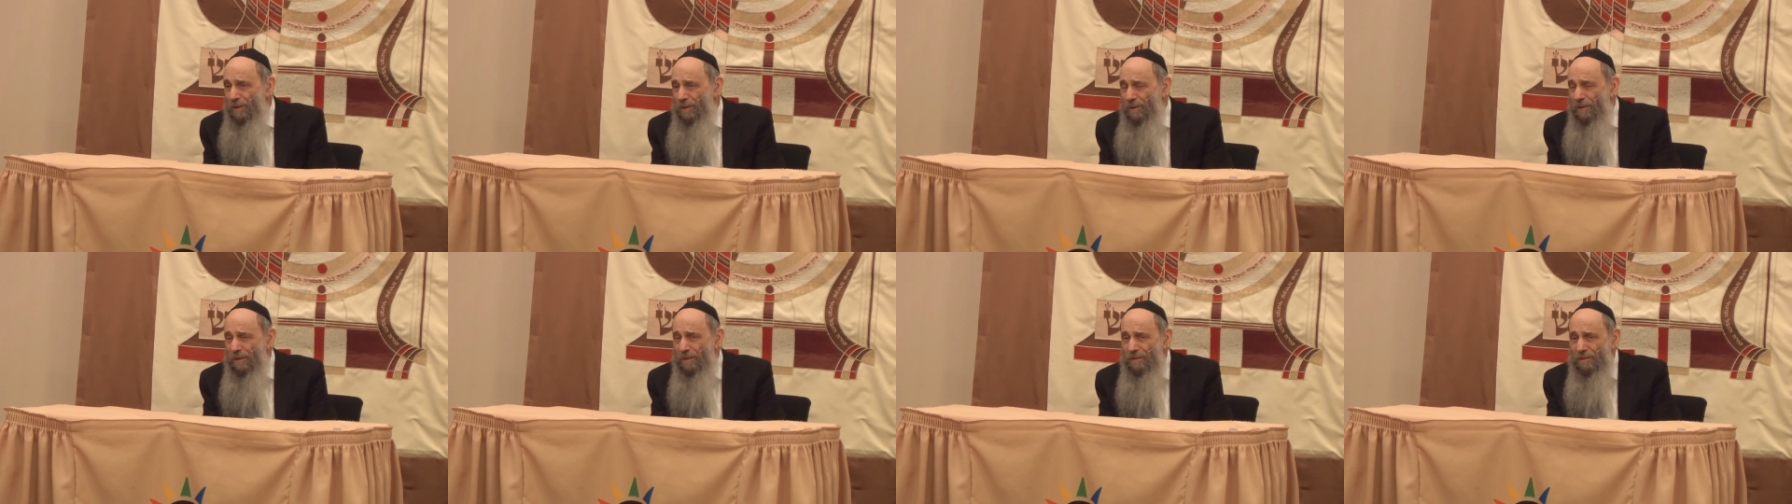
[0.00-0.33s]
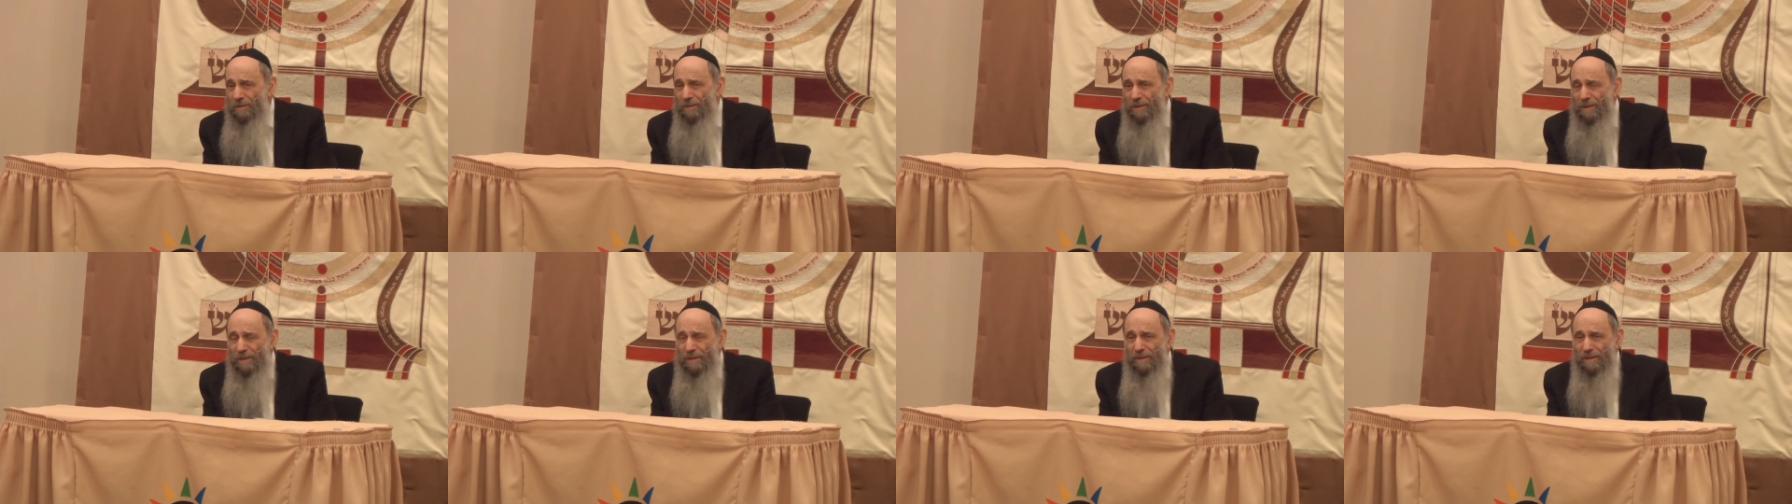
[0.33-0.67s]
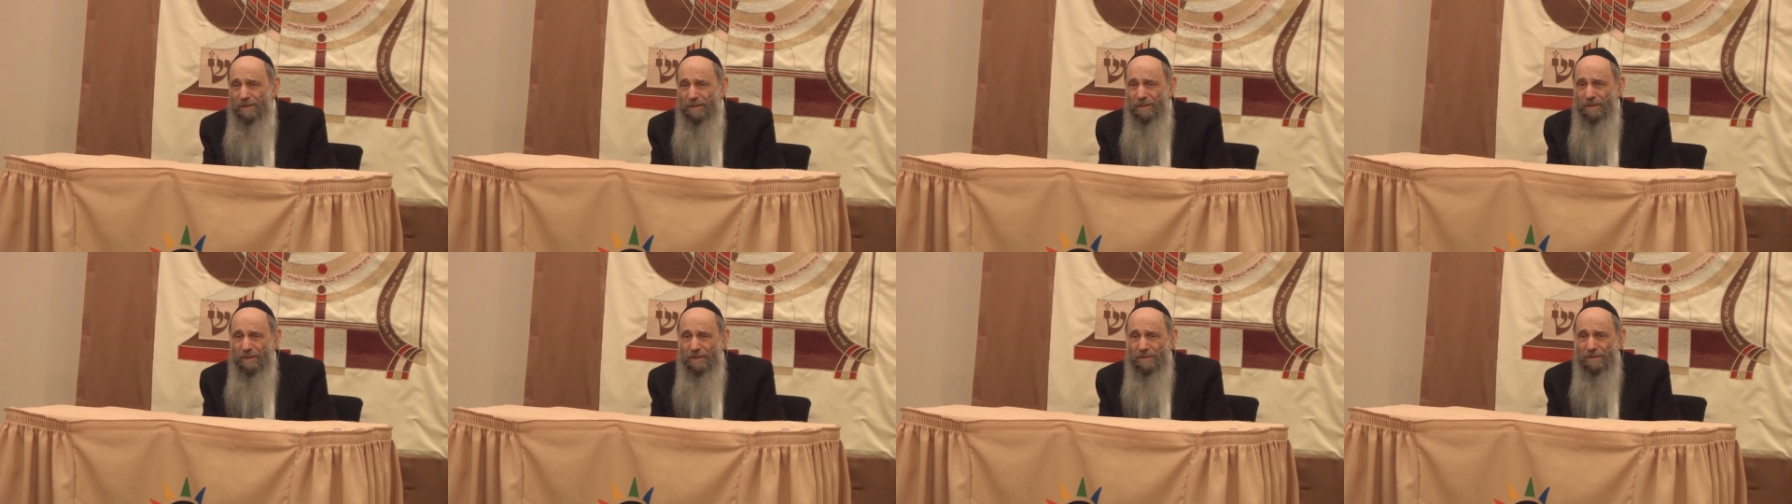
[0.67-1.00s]
are
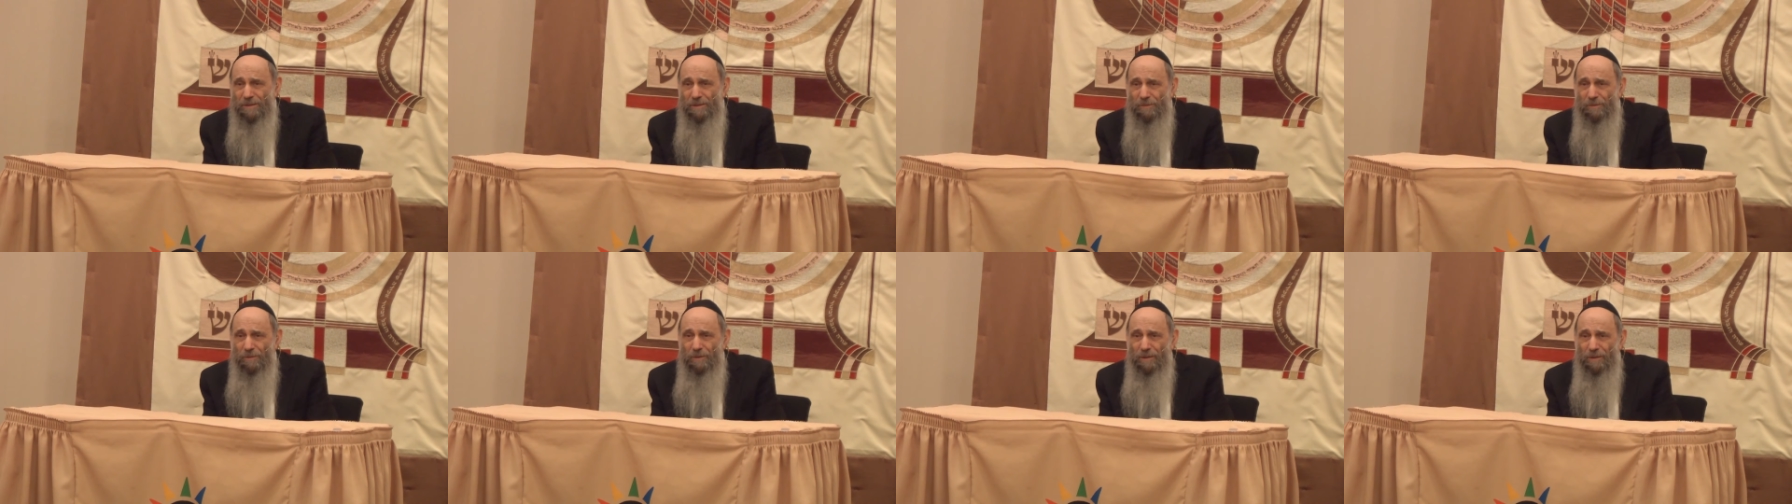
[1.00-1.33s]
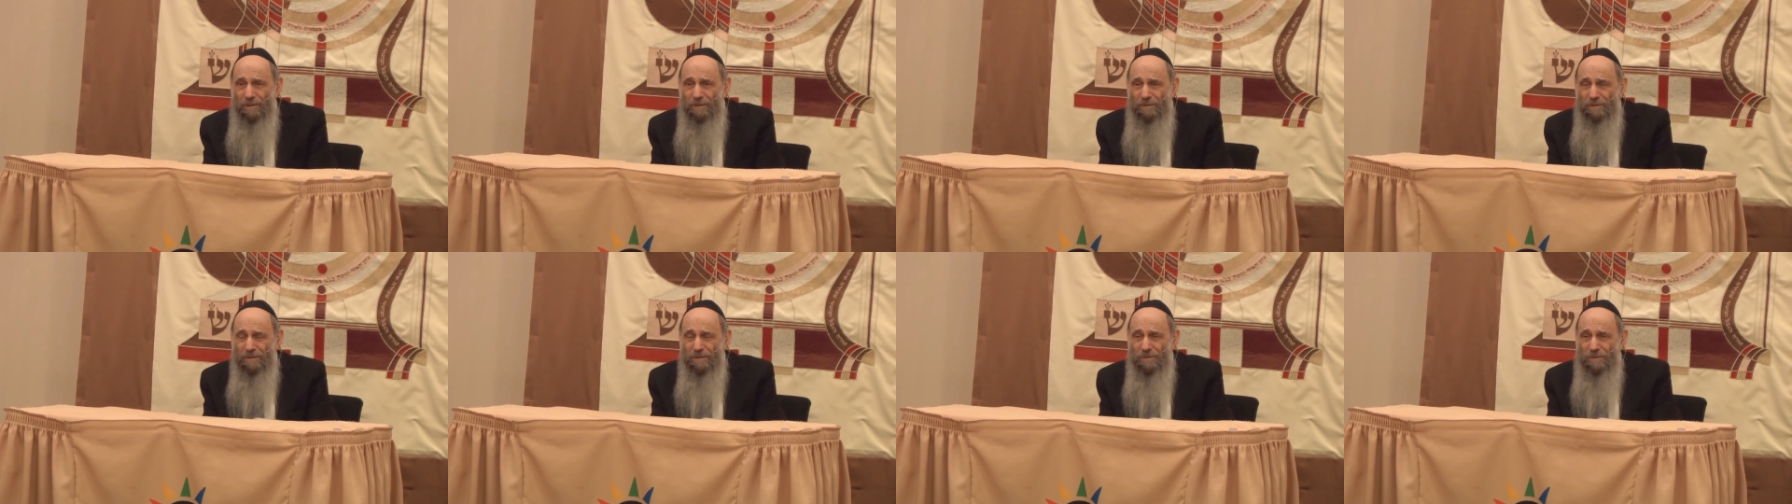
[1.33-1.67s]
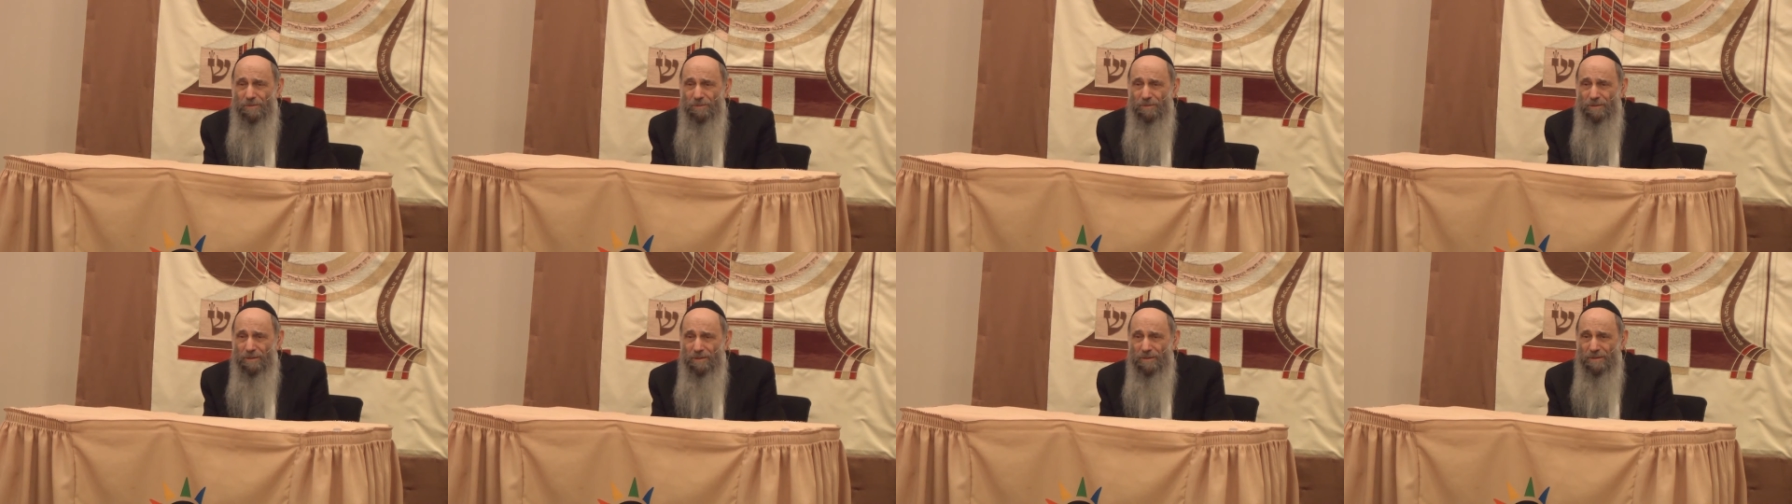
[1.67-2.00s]
strong in the
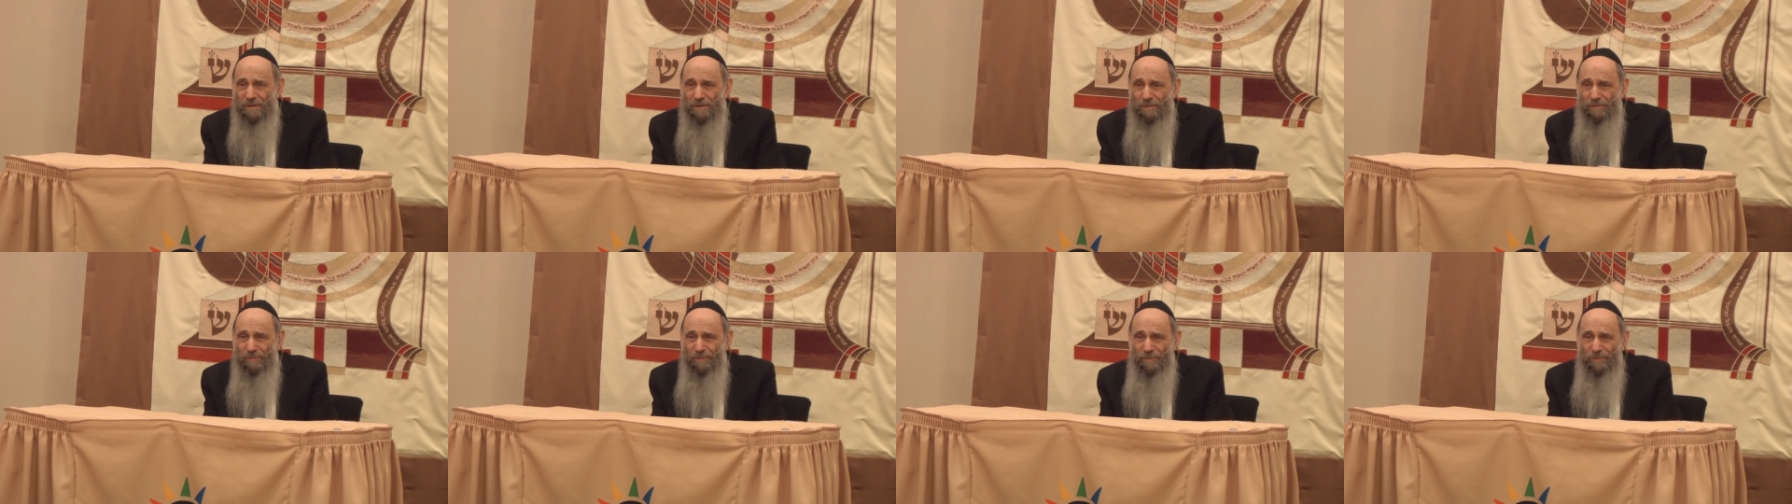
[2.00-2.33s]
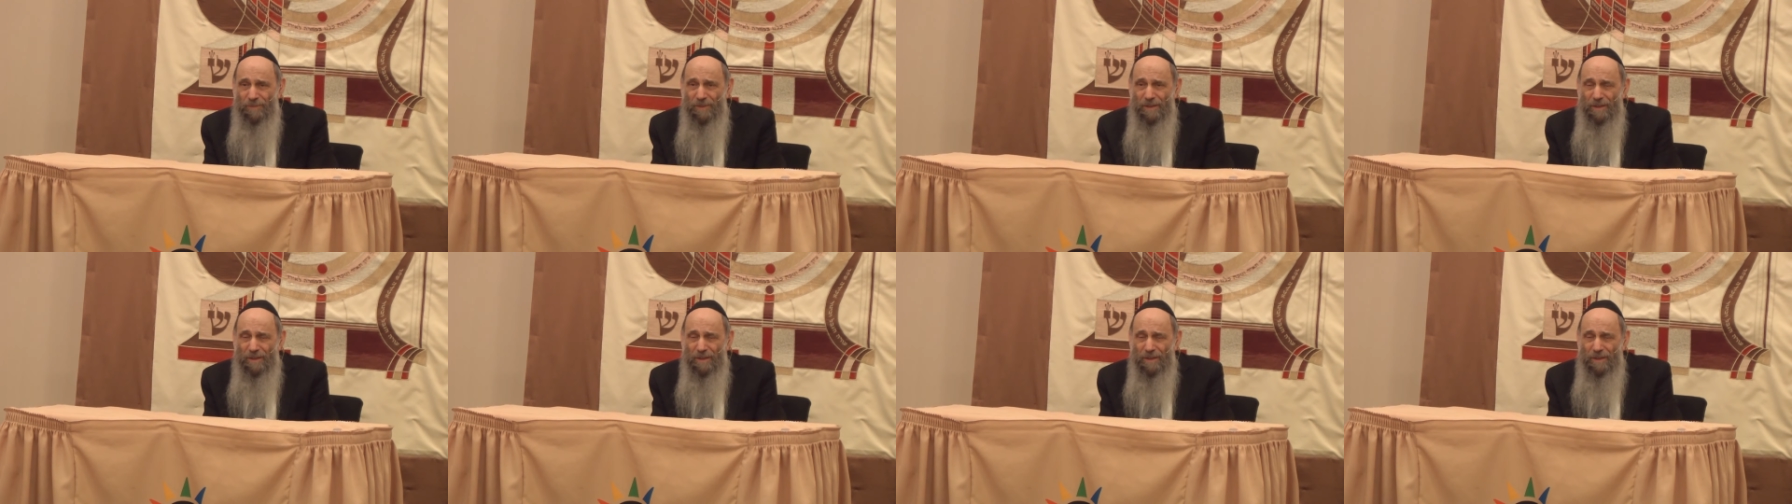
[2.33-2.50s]
Judaism.